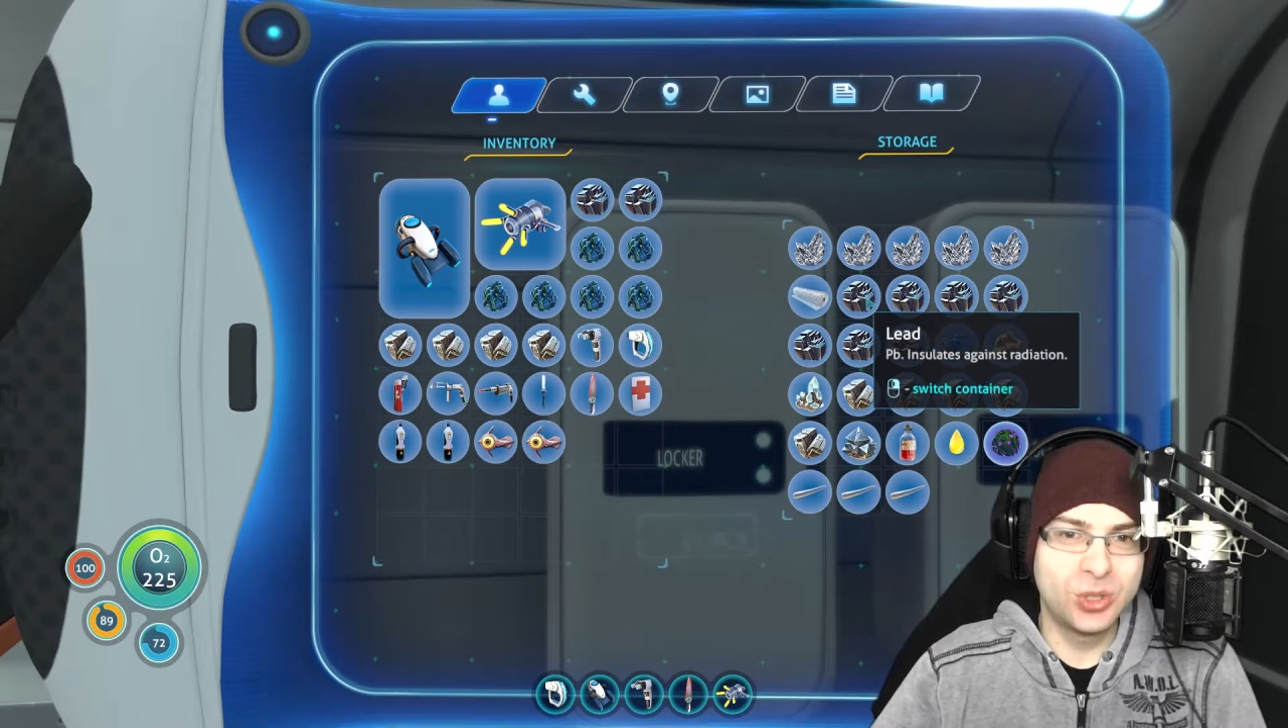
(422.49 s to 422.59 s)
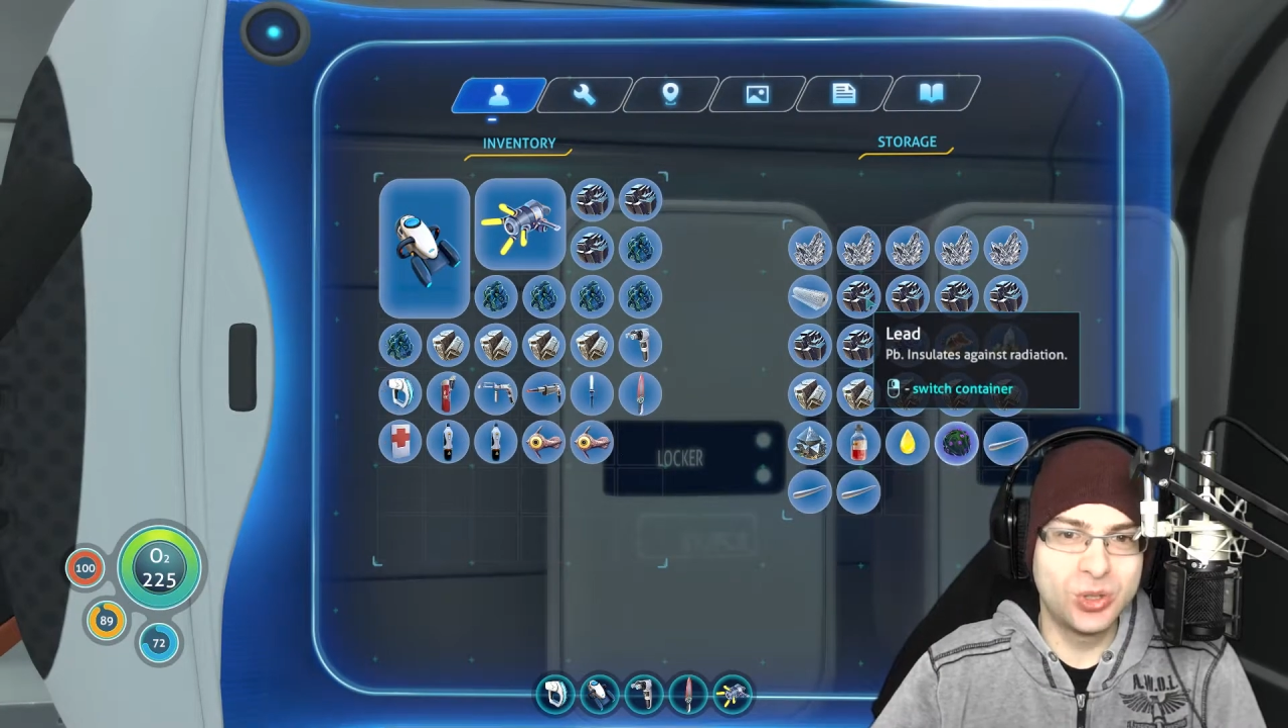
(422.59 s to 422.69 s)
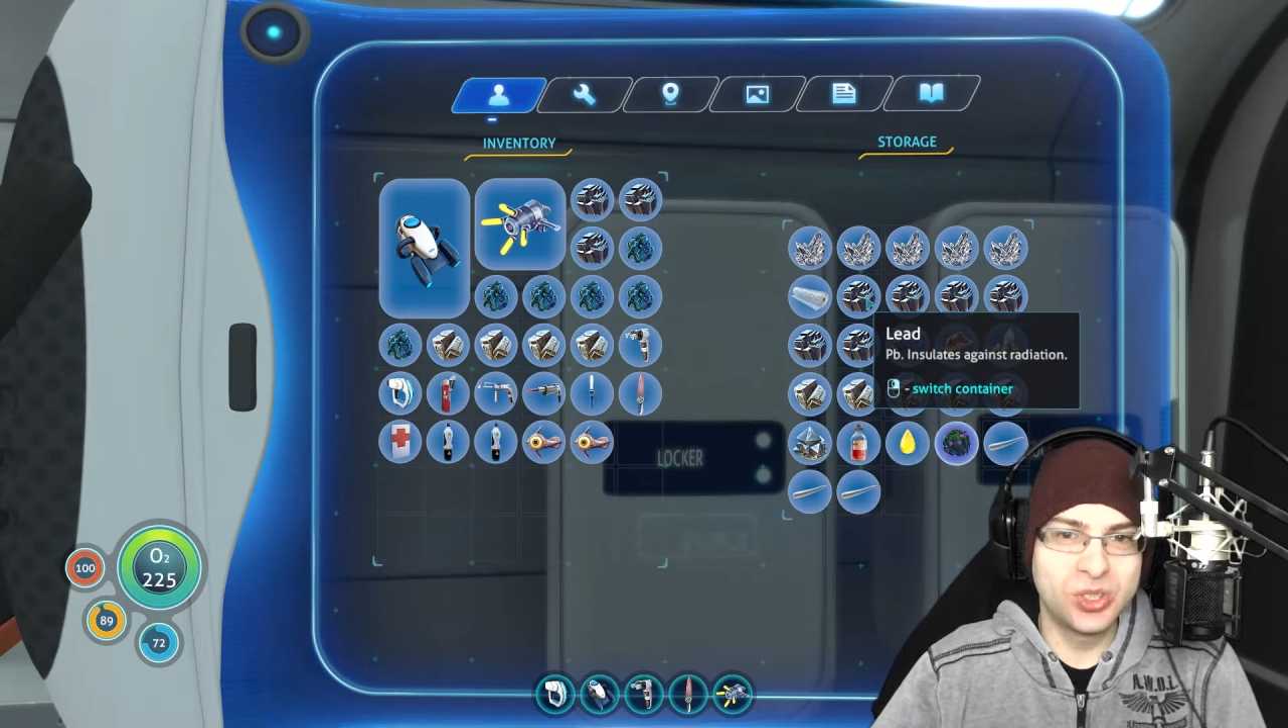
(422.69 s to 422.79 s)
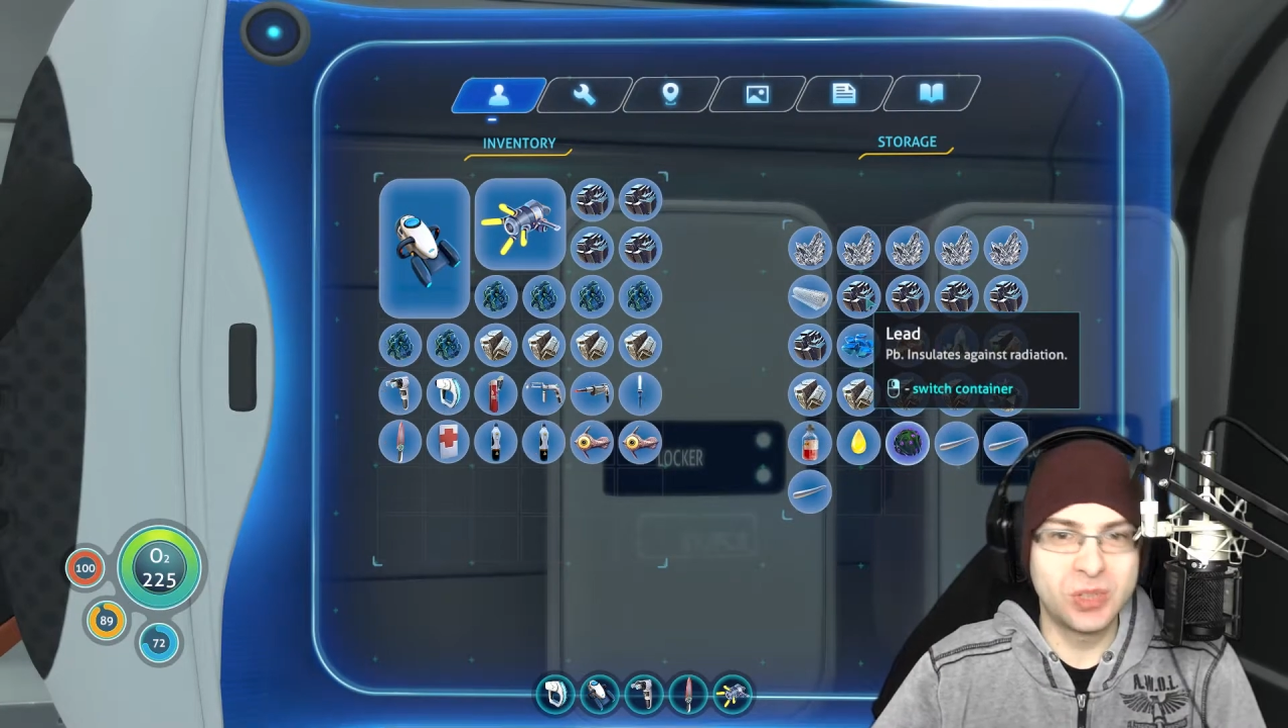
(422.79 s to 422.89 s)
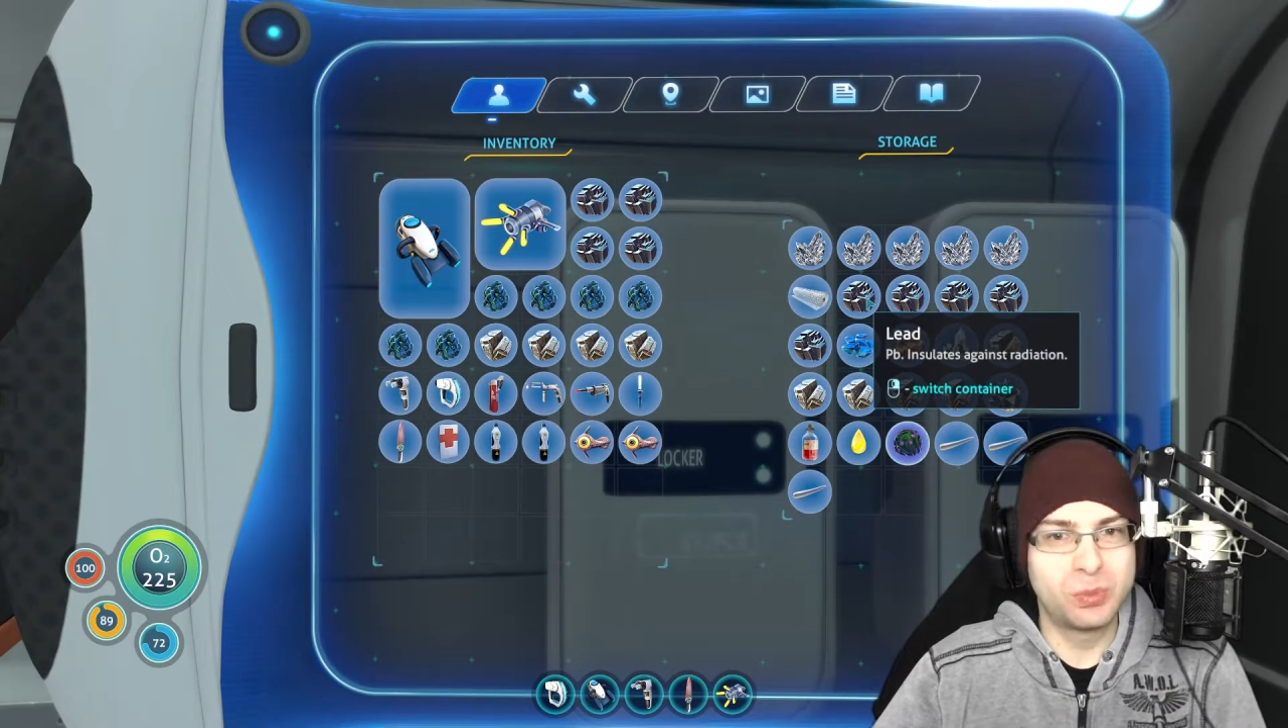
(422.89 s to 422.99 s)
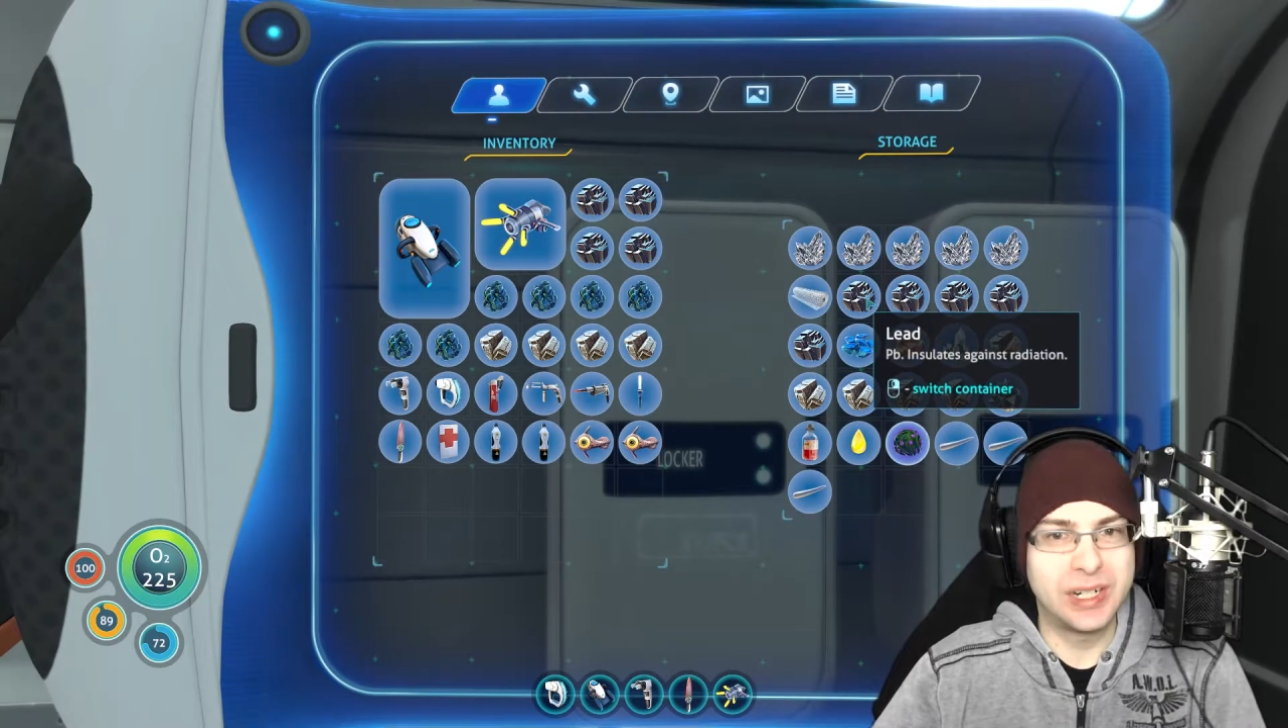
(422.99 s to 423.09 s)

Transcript: do some